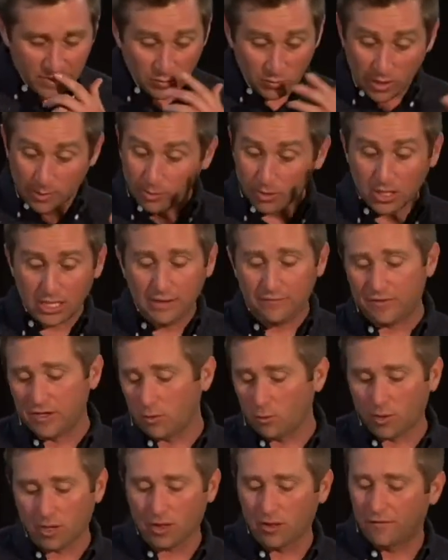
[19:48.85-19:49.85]
We believe
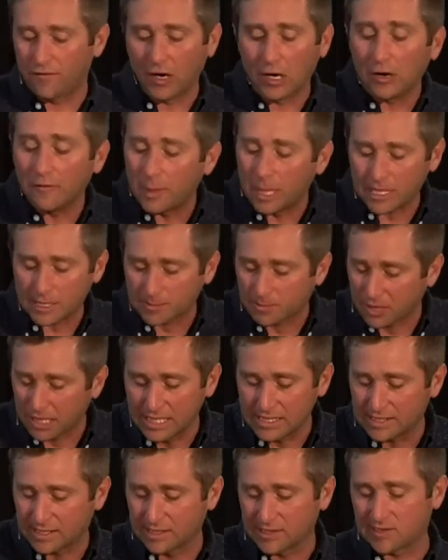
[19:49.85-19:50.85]
that one of the very best
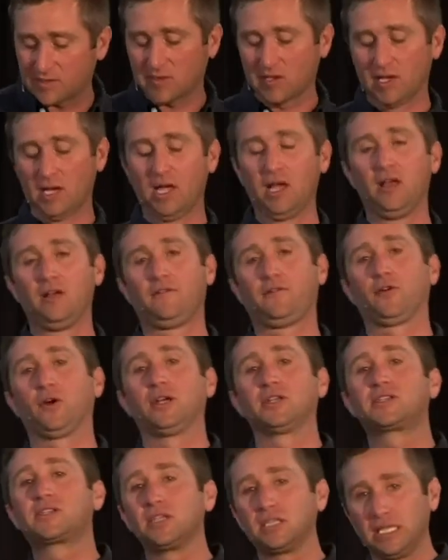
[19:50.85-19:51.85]
places for
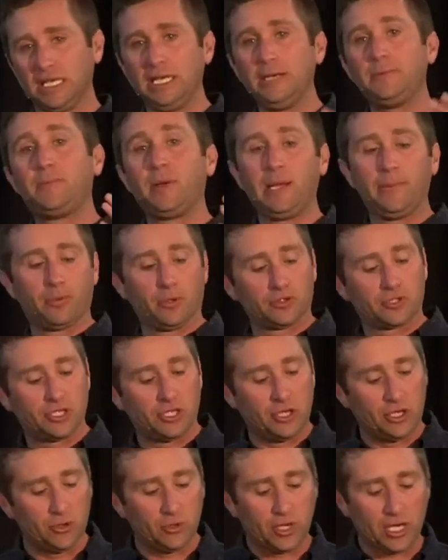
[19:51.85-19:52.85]
us to lead people
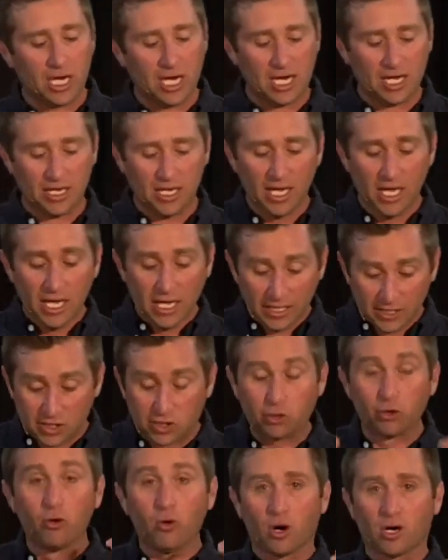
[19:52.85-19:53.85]
to know God is
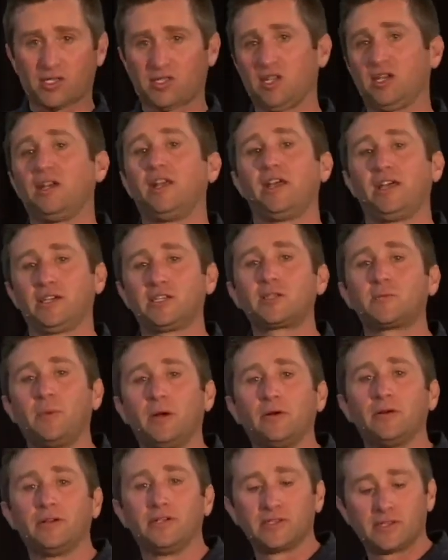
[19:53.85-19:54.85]
through our Sunday
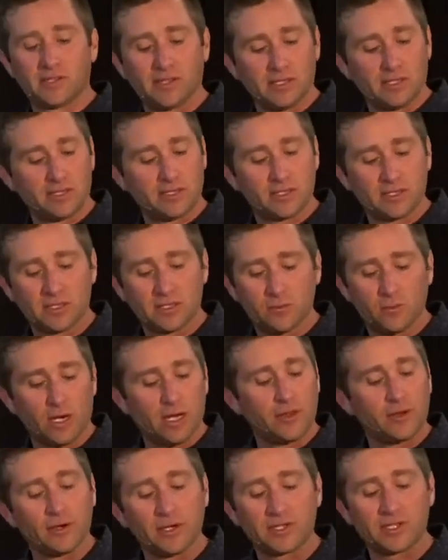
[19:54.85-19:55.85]
experiences.
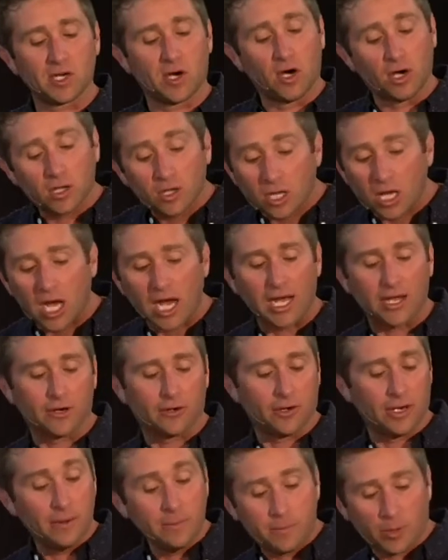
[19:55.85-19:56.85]
Whether it's online
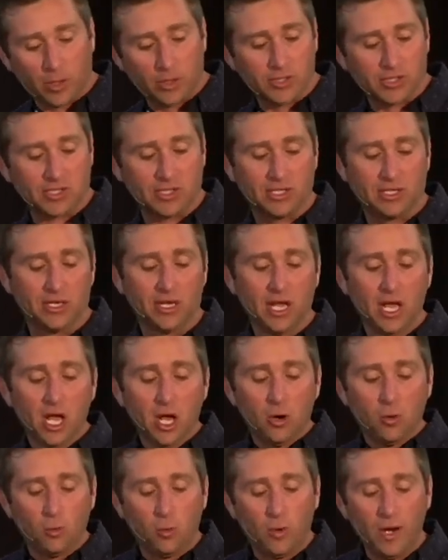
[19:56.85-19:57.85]
or in person,
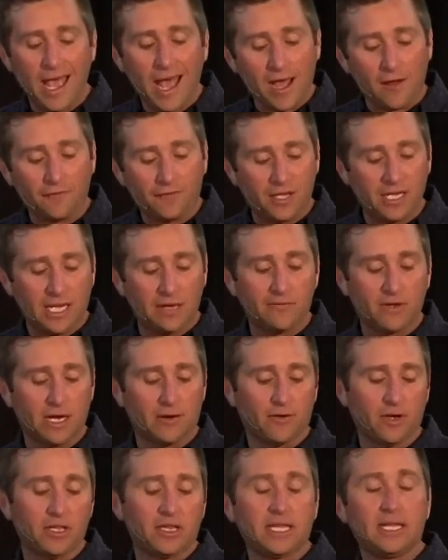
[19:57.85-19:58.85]
we have to give it
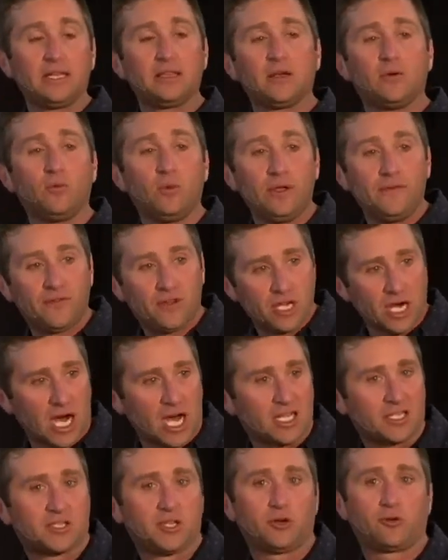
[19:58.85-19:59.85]
everything that we've
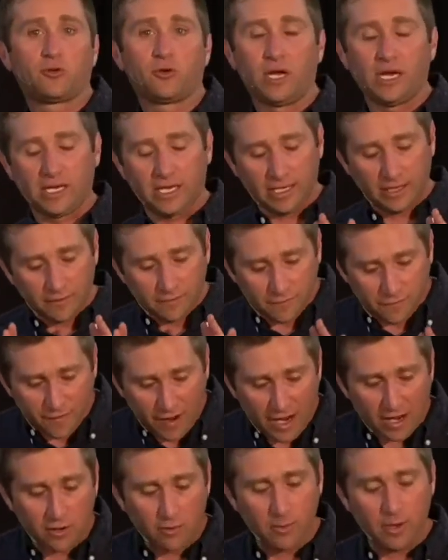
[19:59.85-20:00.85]
got to create an
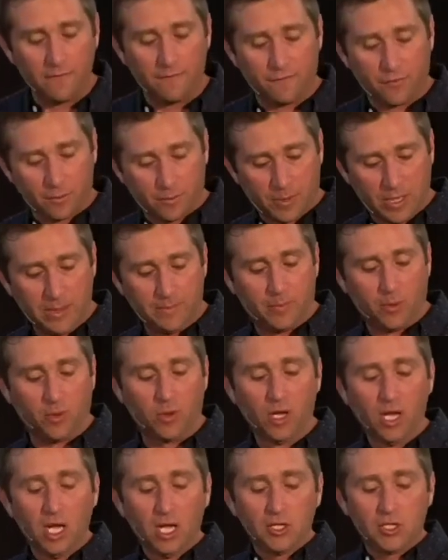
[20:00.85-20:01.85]
environment
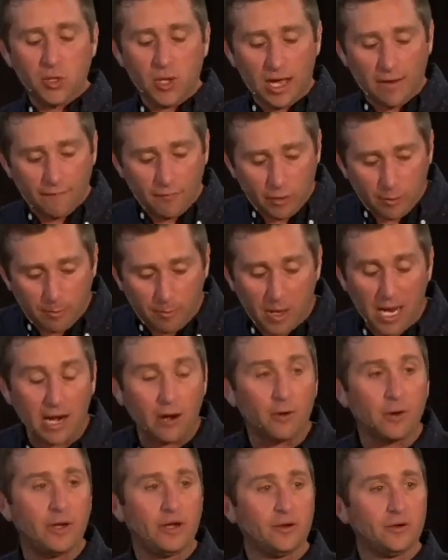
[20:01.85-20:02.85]
people to have their
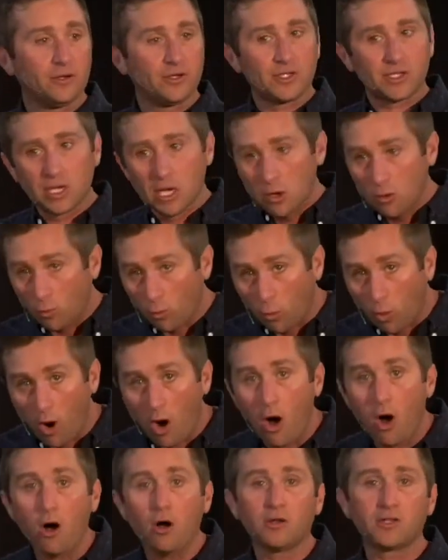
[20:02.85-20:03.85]
barriers,
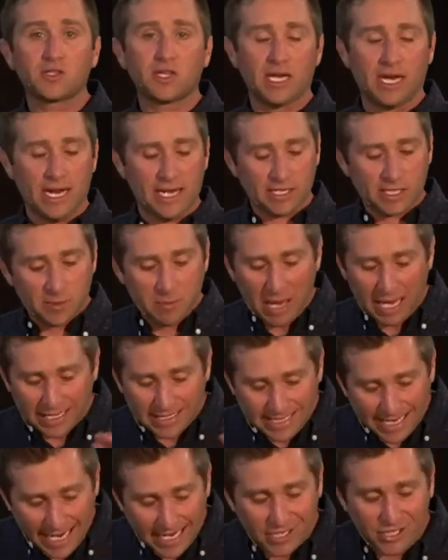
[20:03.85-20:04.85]
walls, and
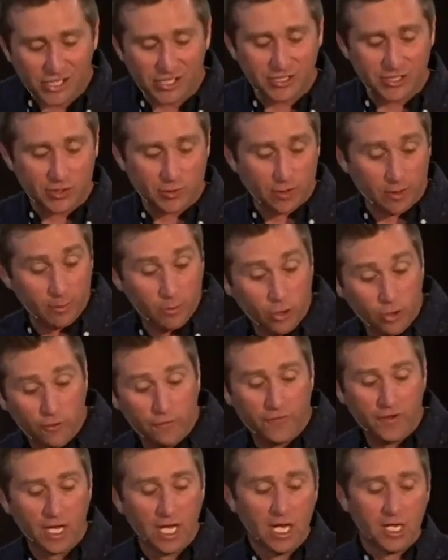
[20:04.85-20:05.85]
expectations
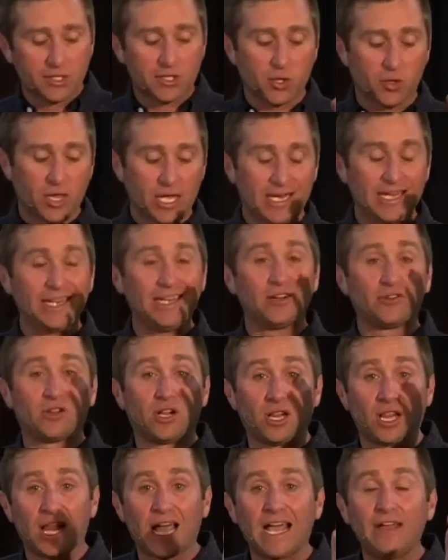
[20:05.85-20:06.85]
removed so they can hear
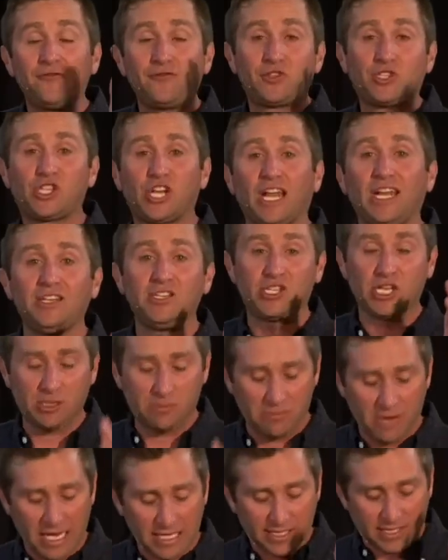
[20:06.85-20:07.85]
the
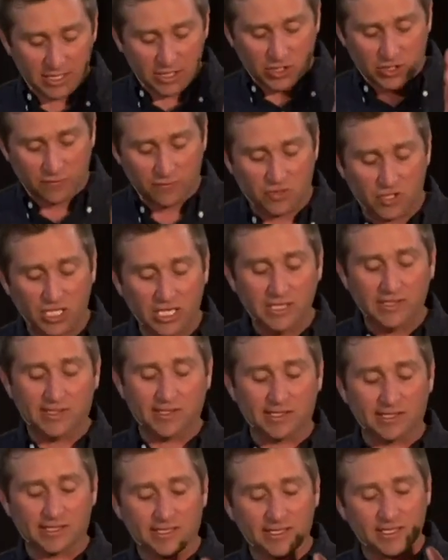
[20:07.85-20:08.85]
life-changing message of
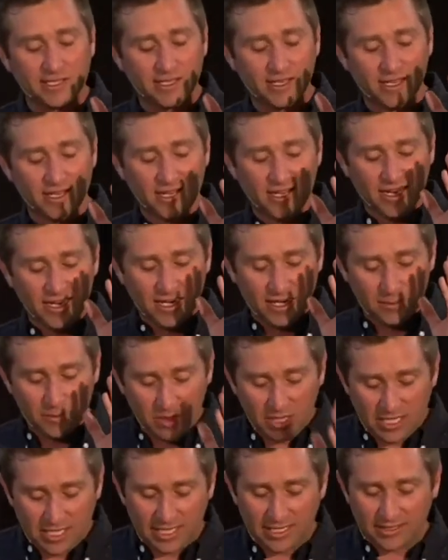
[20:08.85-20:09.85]
Jesus and
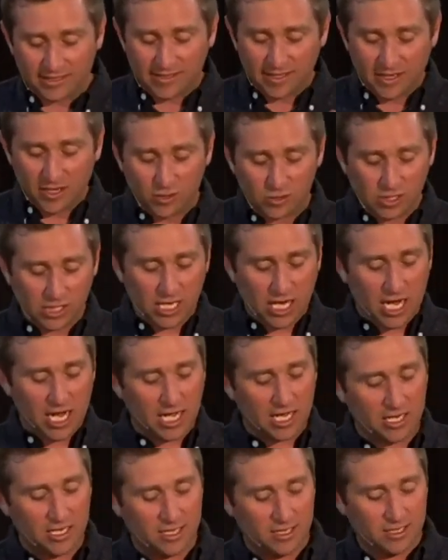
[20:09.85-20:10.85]
begin to know
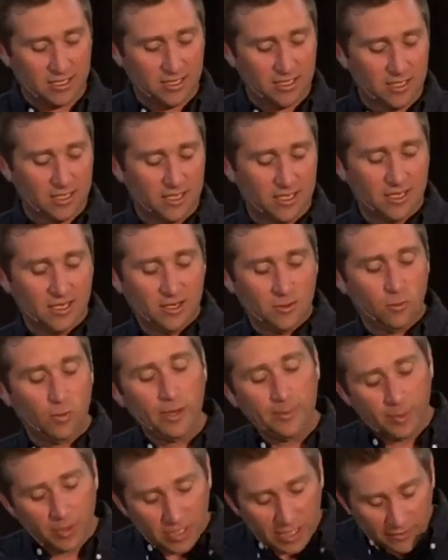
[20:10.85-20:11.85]
God.
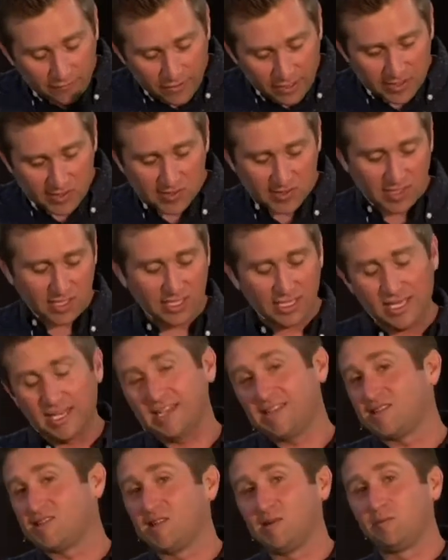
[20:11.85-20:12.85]
We believe that
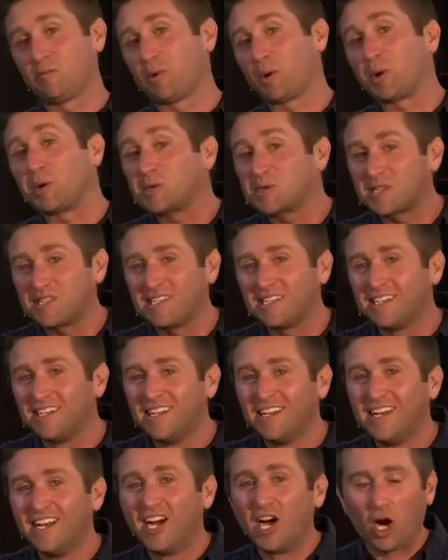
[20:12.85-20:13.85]
Sundays in person
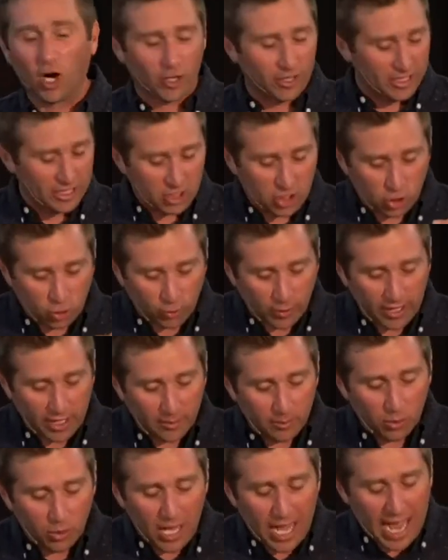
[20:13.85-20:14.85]
are an
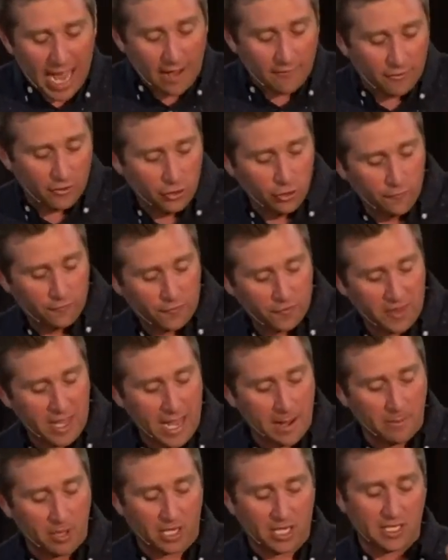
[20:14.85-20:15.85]
incredible avenue for
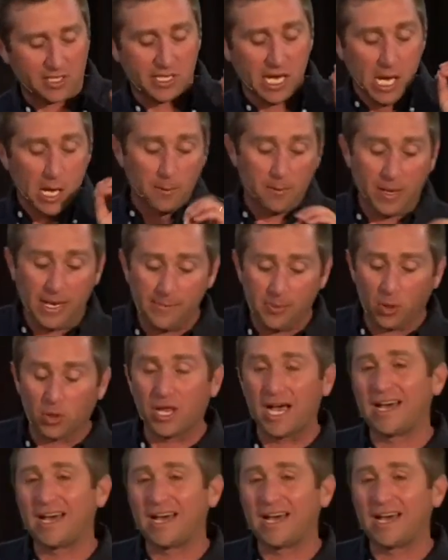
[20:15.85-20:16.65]
that because people